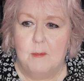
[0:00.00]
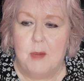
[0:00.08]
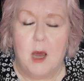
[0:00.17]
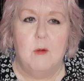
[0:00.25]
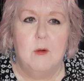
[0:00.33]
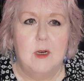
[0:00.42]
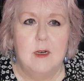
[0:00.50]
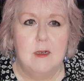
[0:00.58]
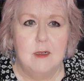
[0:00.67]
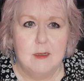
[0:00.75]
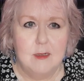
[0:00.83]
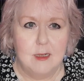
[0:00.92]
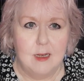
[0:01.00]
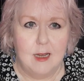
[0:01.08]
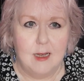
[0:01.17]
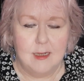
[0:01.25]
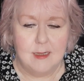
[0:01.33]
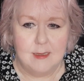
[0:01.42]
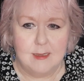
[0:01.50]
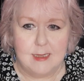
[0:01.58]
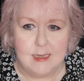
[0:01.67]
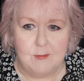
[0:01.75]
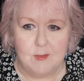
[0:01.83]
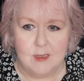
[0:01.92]
power and
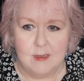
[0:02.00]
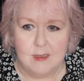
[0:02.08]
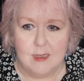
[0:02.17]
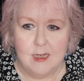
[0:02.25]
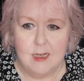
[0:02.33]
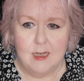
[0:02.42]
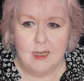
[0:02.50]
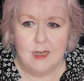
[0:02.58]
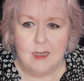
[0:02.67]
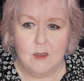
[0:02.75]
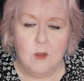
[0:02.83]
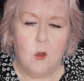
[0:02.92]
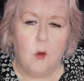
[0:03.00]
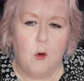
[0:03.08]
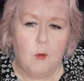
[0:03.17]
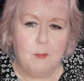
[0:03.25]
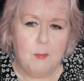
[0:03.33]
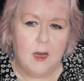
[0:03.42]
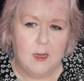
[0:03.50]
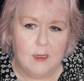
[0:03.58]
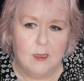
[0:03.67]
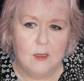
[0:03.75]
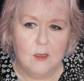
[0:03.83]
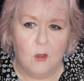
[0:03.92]
even law,
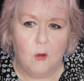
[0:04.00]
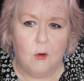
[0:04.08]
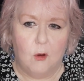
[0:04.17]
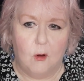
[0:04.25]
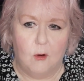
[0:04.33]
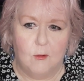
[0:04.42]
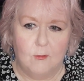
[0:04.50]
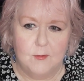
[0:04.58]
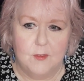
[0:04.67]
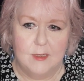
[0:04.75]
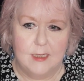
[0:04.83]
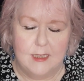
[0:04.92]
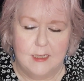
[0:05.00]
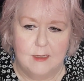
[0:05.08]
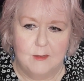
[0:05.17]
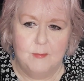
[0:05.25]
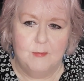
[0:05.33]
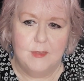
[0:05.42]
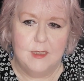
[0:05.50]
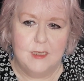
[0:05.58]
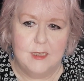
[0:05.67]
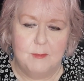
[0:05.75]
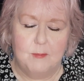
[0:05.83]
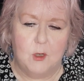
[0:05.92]
but law of the
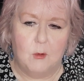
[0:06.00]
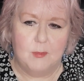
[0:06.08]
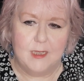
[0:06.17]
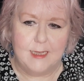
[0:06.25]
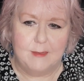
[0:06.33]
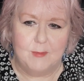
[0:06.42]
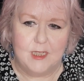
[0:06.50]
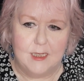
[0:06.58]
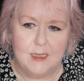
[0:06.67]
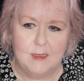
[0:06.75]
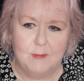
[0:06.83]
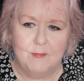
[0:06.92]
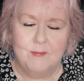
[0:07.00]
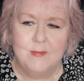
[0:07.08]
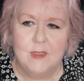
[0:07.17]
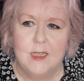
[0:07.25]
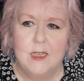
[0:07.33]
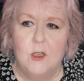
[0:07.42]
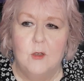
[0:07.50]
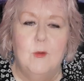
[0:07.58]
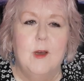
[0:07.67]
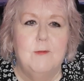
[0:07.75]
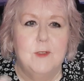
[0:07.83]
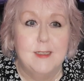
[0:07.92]
probably the
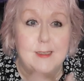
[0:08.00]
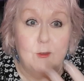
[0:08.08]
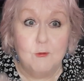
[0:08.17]
whoever's the